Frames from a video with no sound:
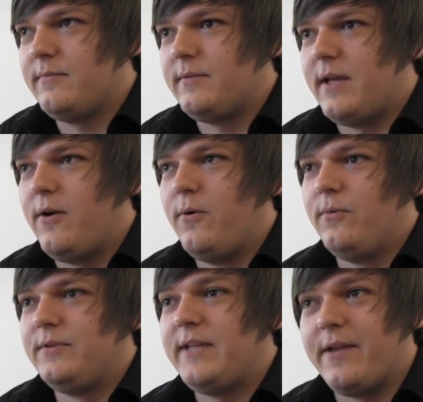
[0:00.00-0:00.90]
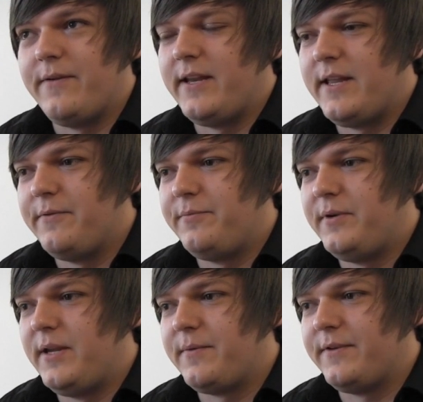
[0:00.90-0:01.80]
that whole day, really, it was
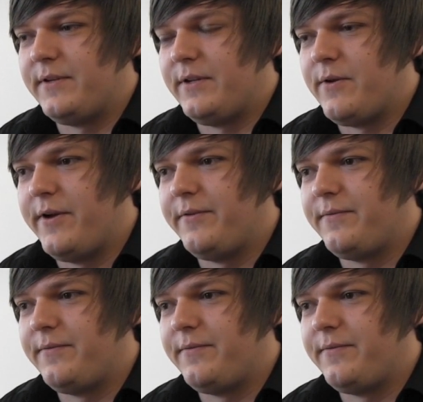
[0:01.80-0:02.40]
brilliant because you kind